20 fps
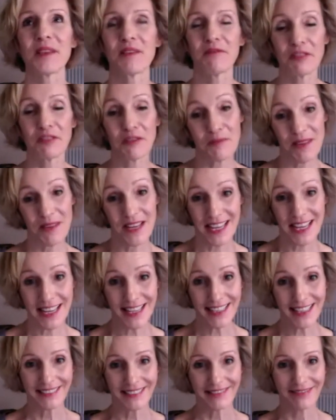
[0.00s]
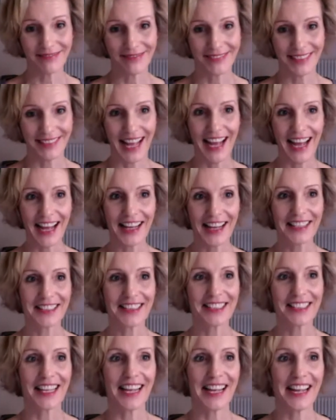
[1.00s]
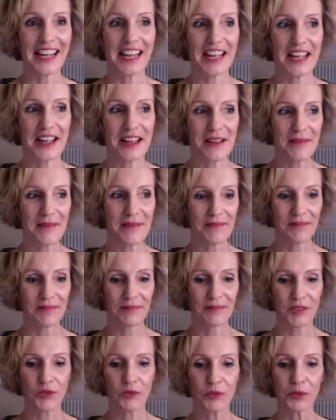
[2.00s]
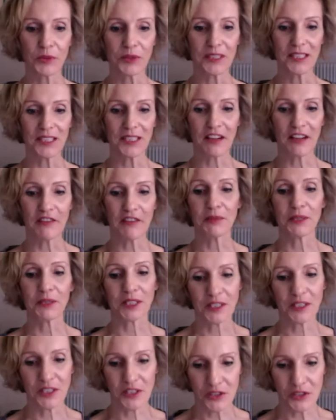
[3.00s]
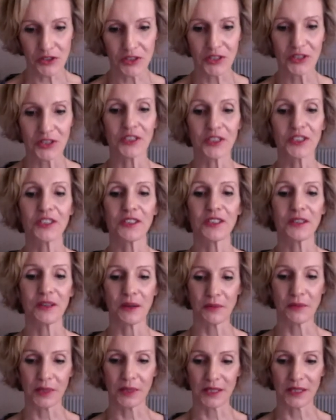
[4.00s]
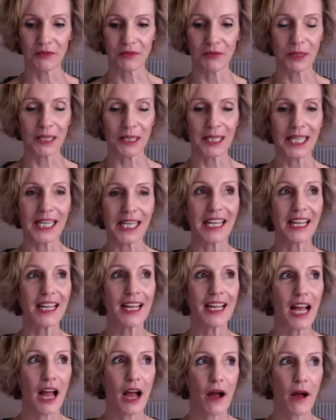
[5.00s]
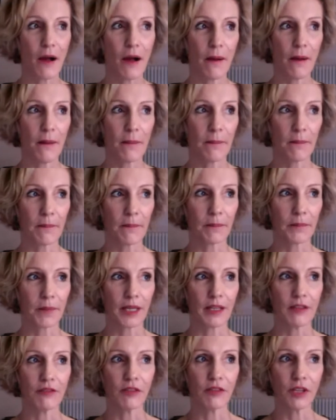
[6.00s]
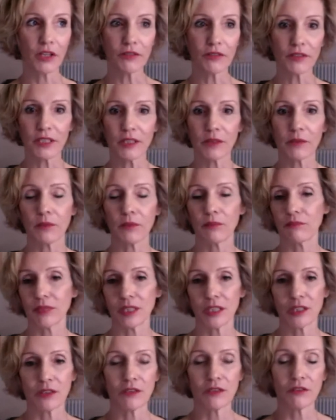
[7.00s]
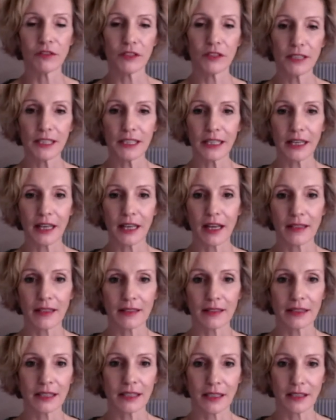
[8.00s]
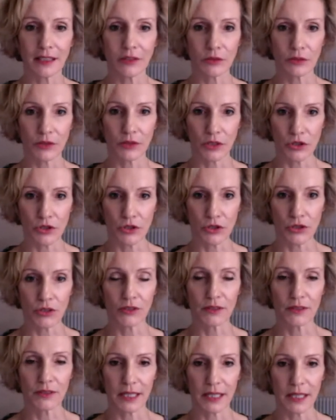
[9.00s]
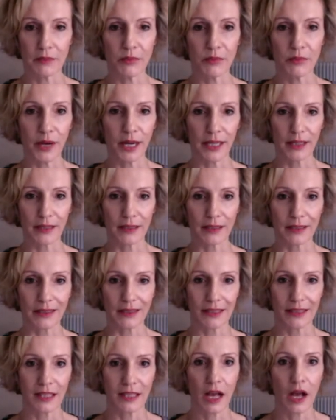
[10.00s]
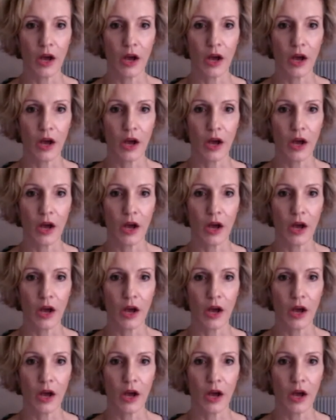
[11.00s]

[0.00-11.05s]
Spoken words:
For me, as a true self practitioner, I was really involved in a very classic traditional Zen practice,